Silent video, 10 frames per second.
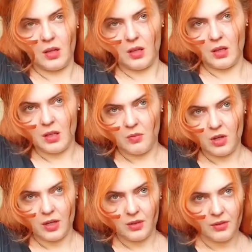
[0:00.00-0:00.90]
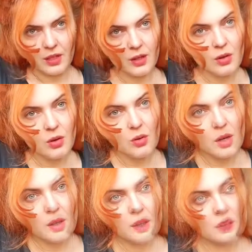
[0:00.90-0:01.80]
And I'm kind of like
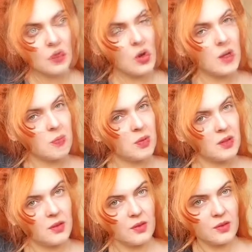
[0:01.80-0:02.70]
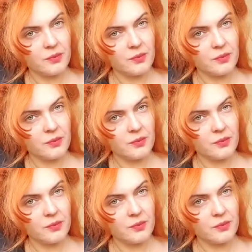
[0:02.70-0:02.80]
rolling it. So I pinned